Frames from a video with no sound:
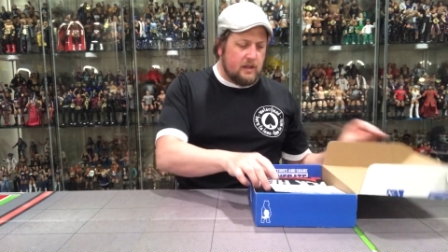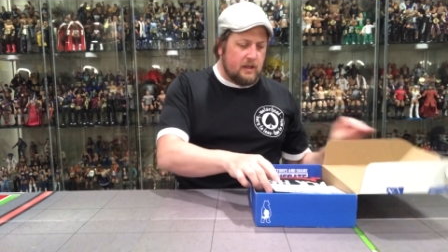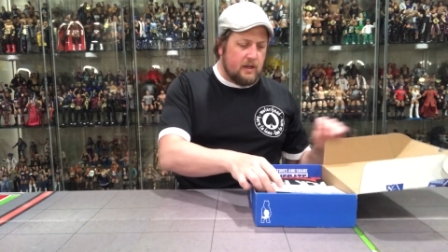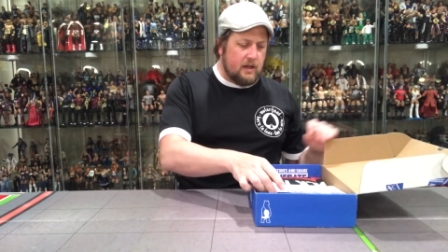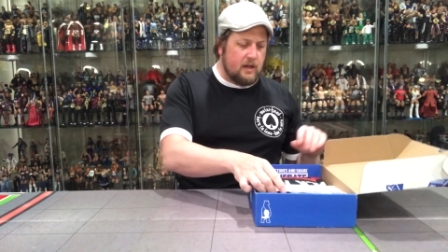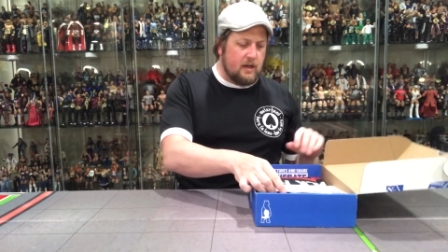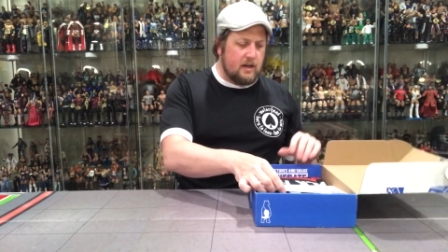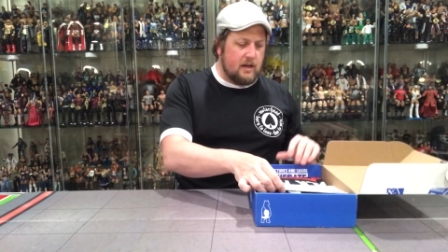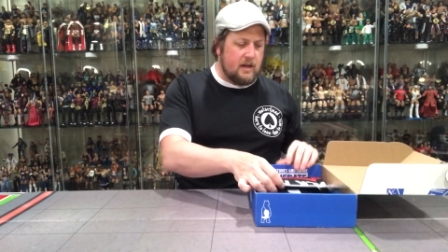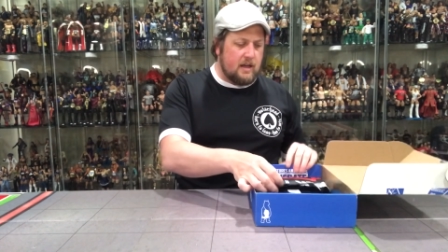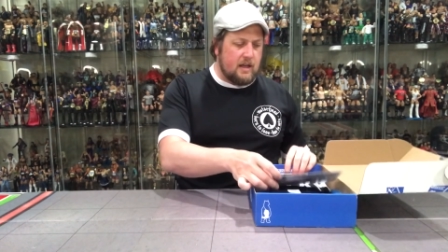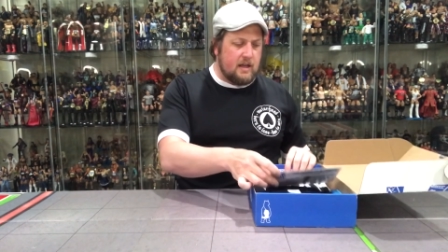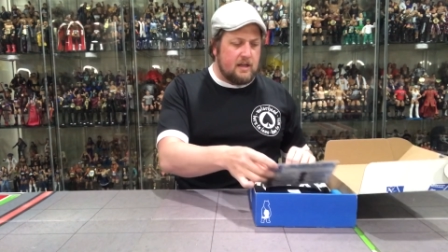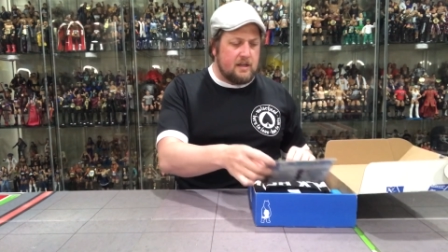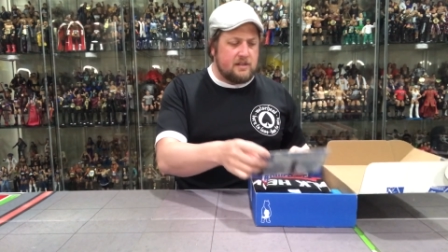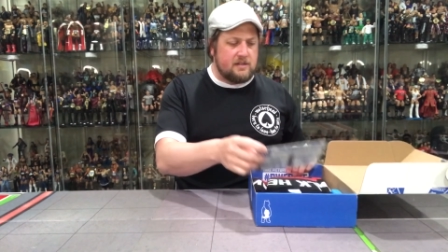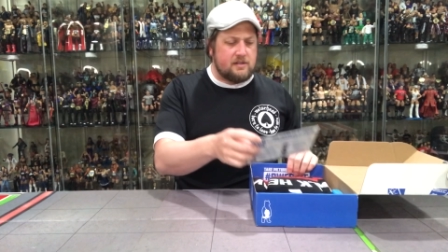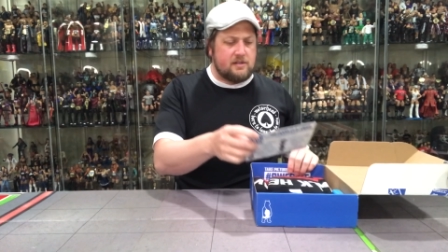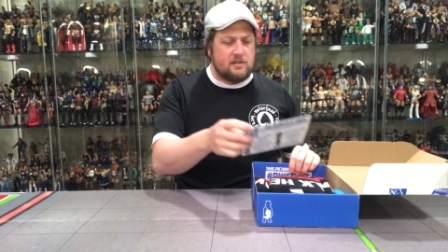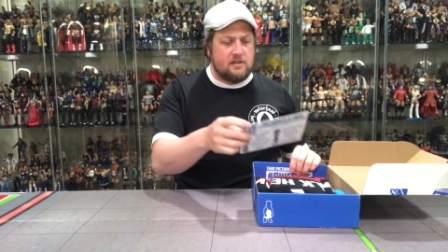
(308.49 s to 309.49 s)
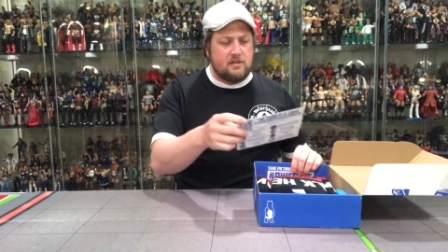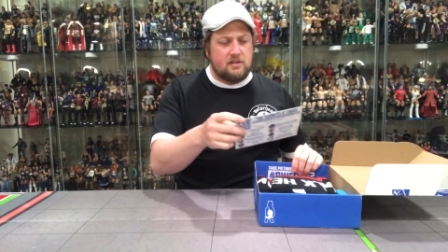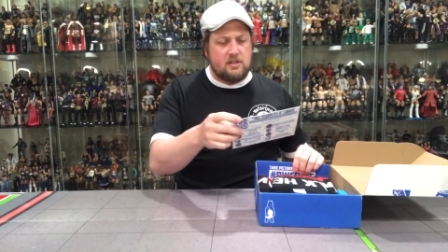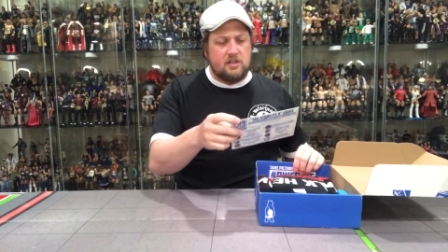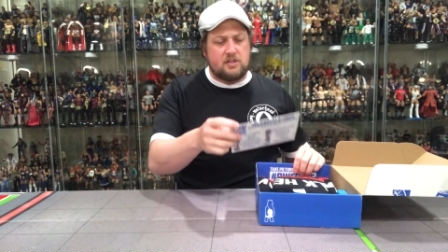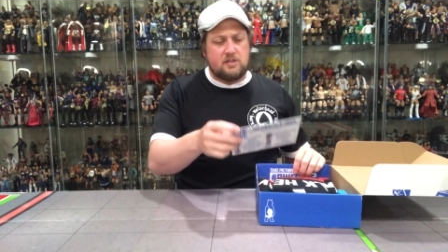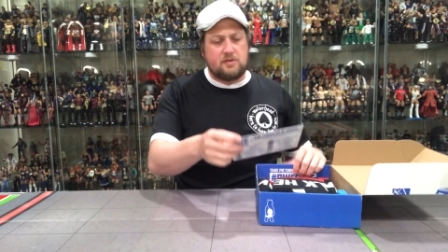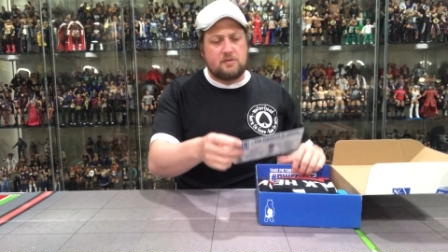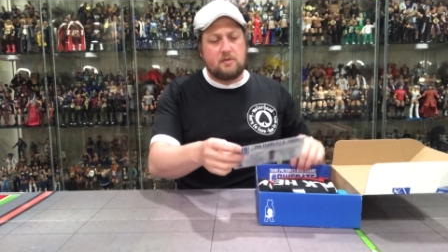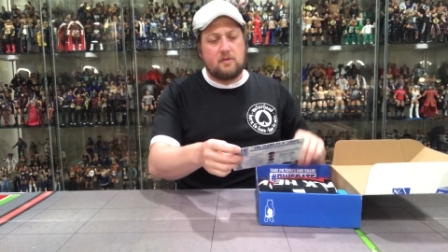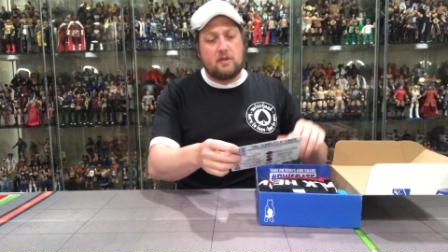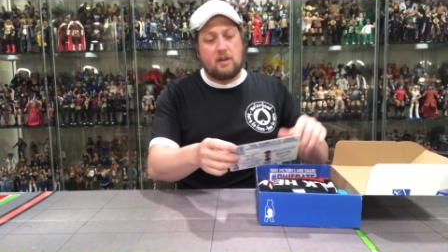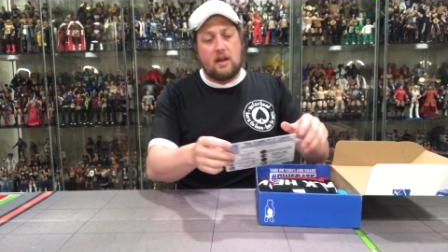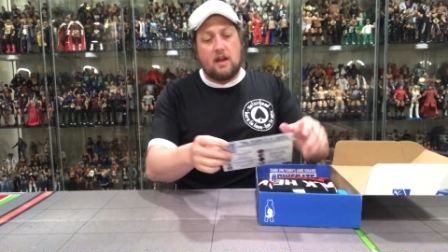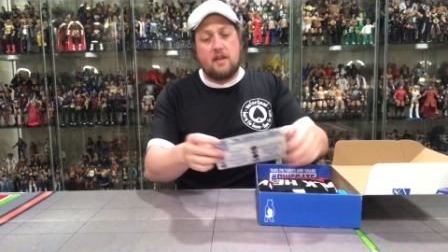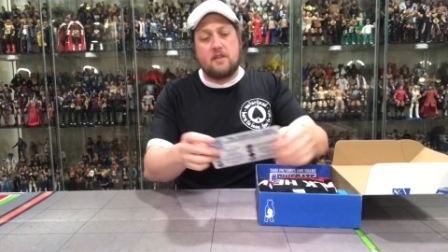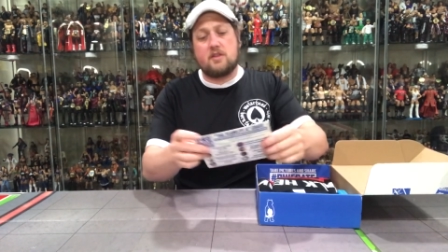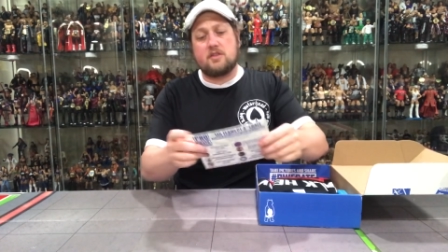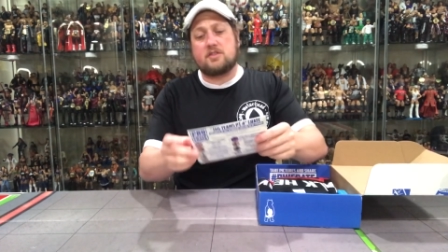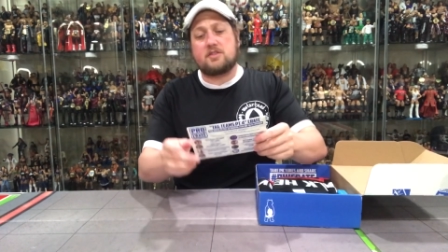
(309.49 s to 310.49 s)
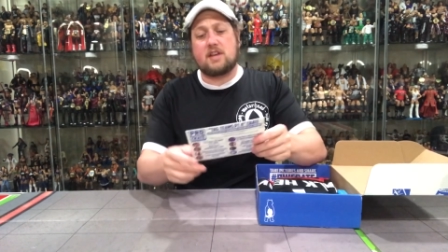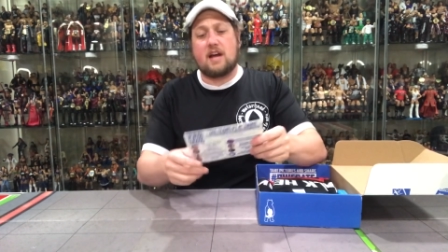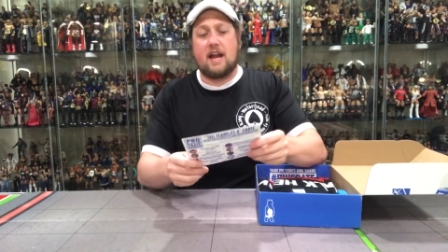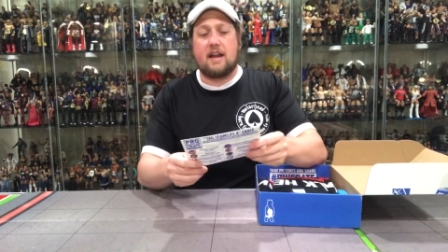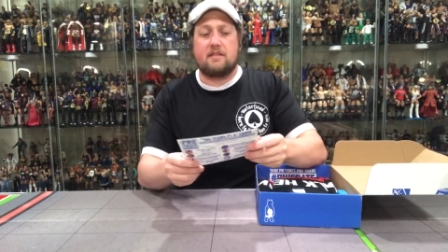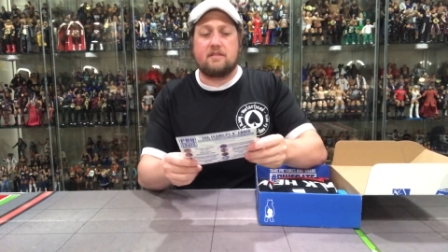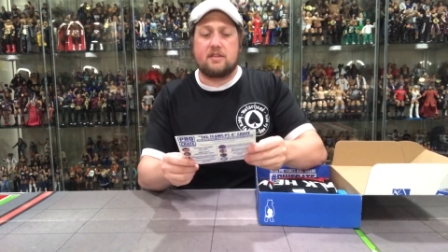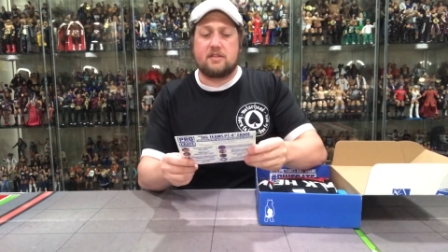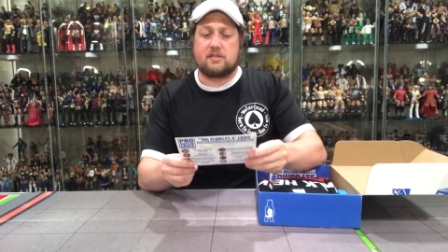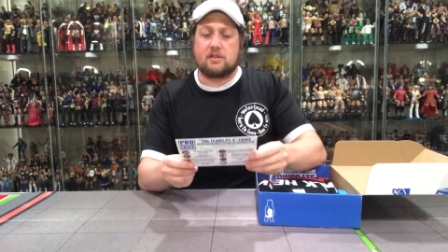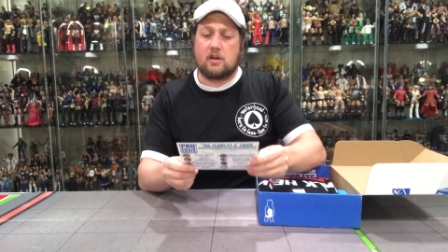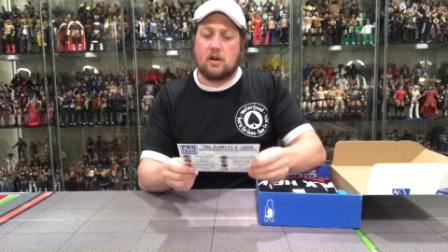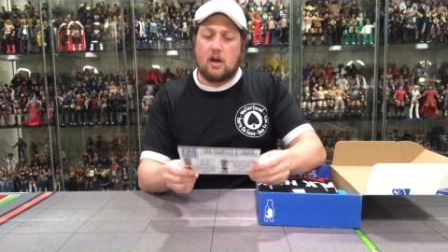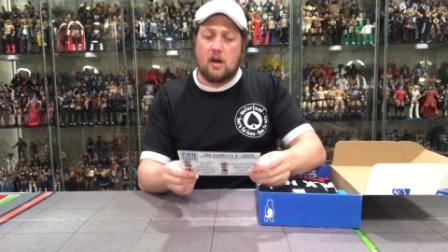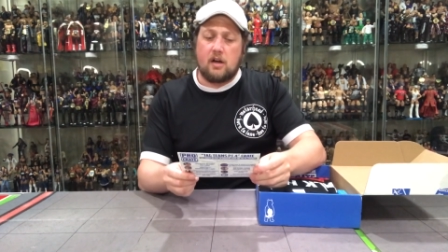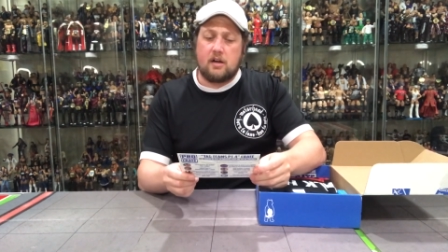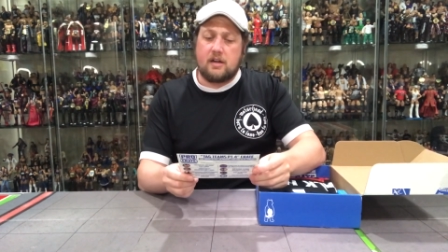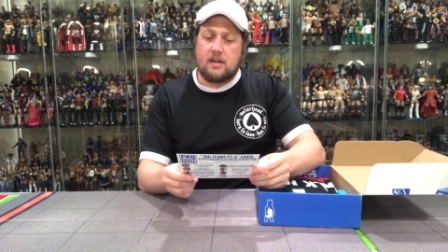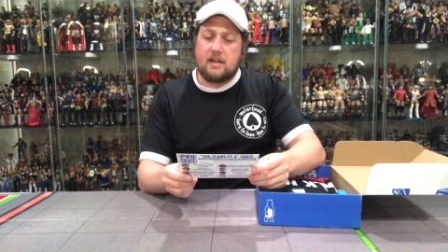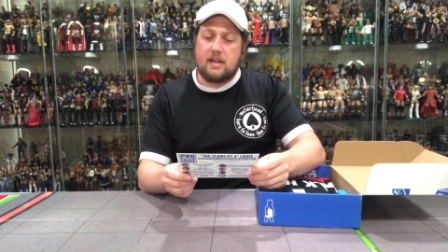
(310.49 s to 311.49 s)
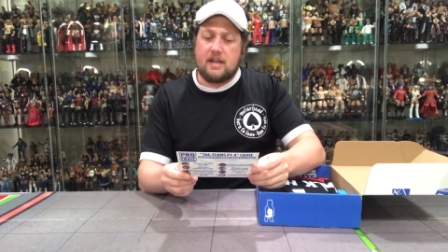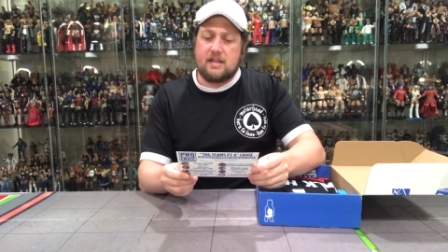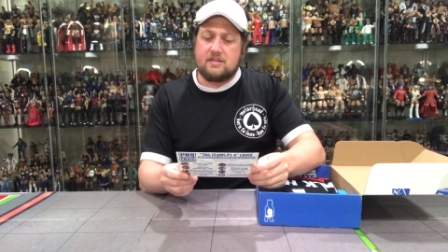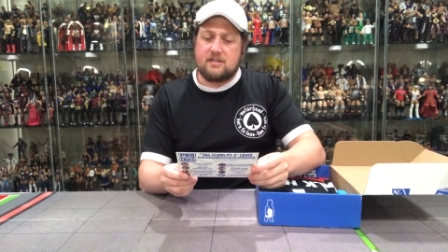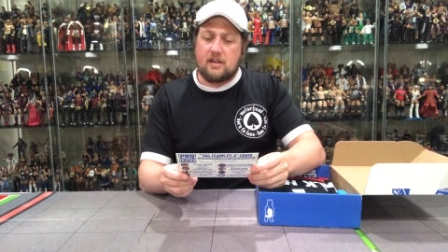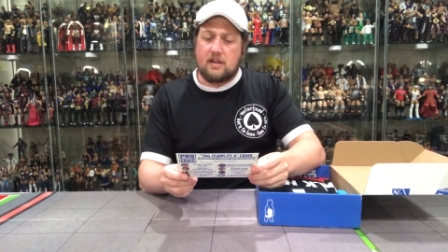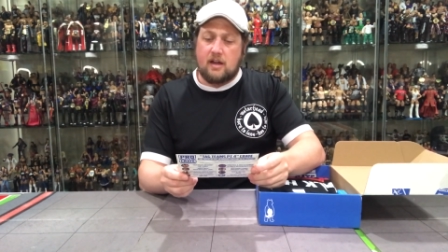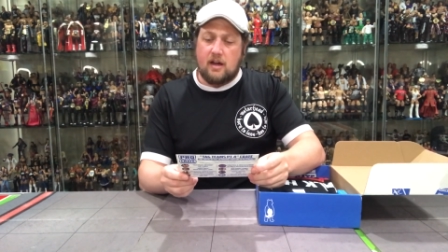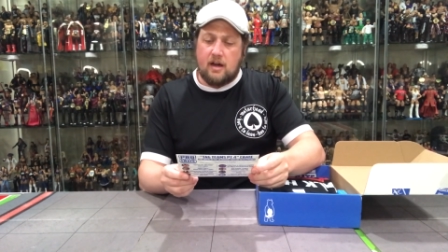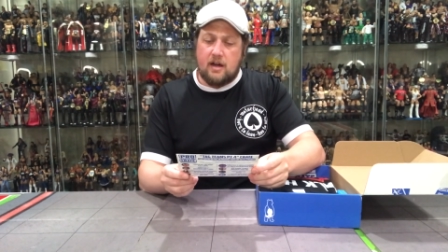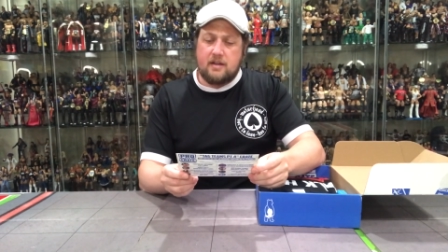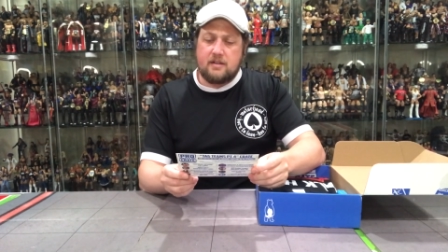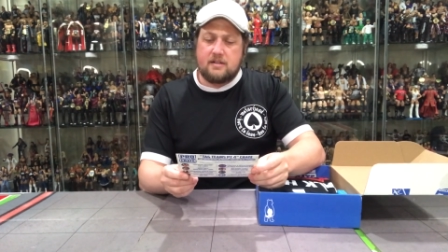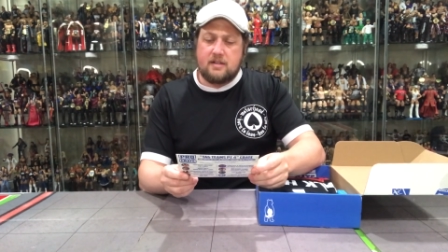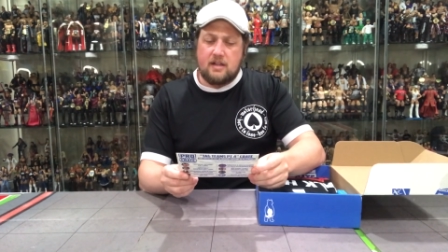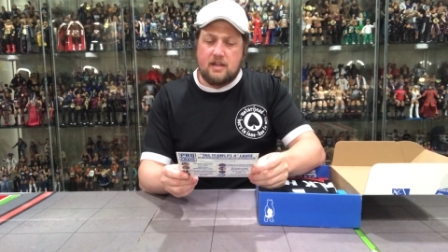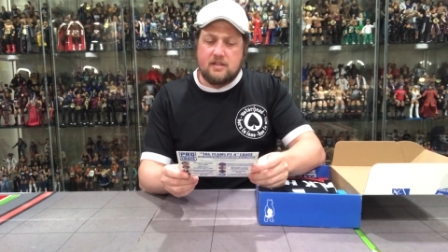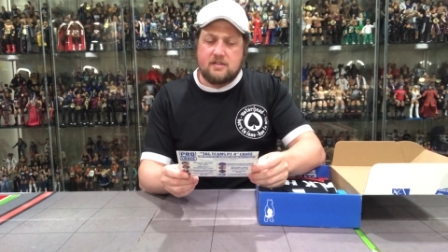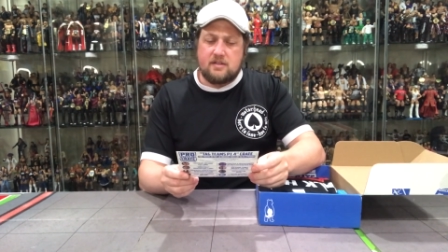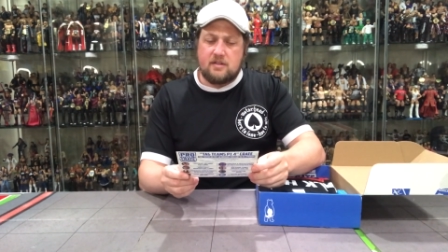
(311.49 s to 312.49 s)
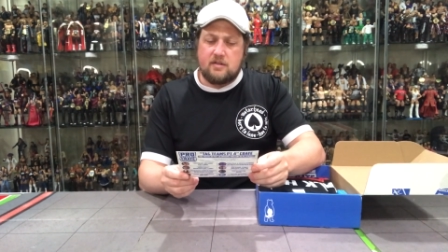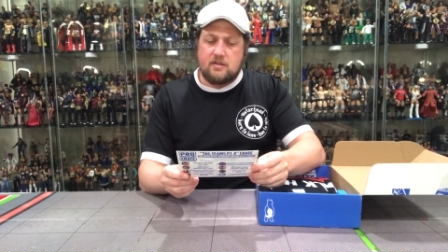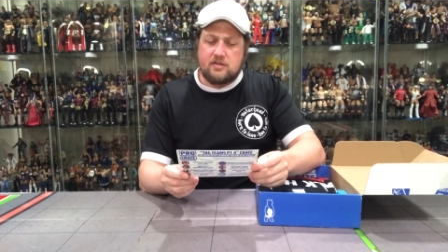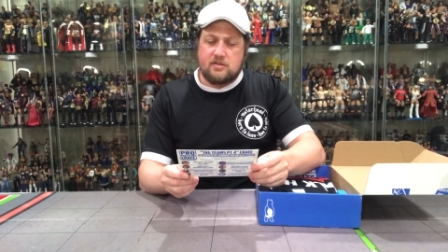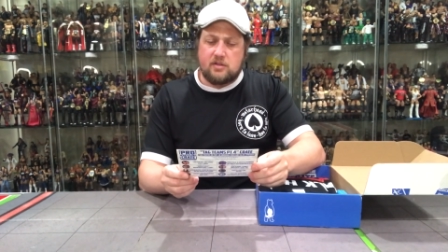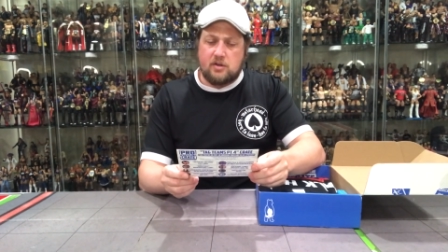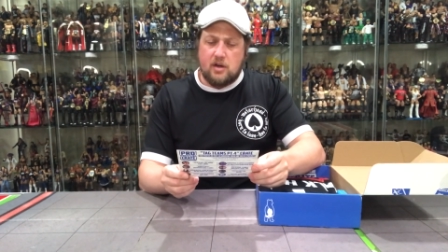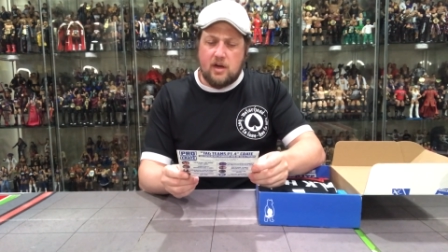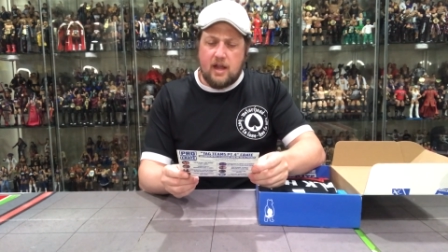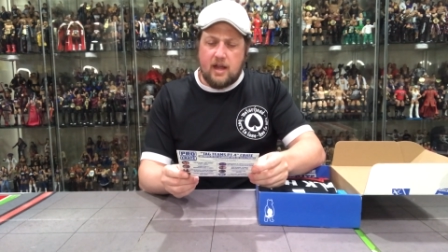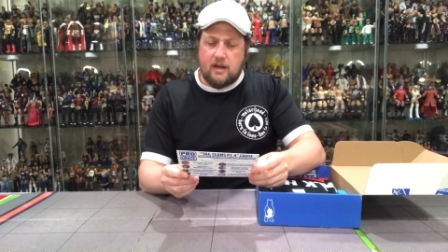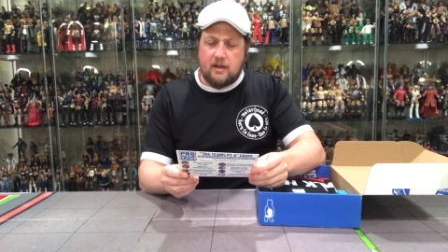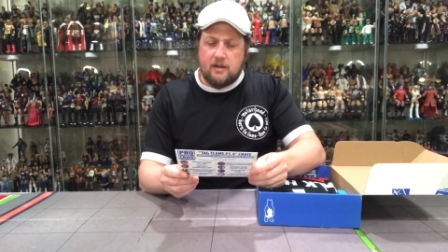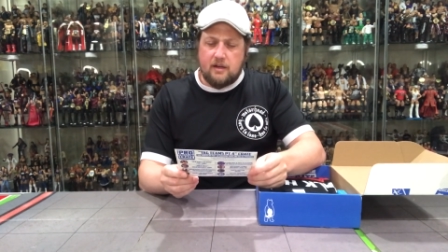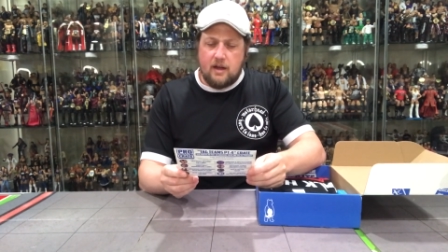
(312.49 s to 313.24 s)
Here it is. The other side of this card contains the contents of this crate.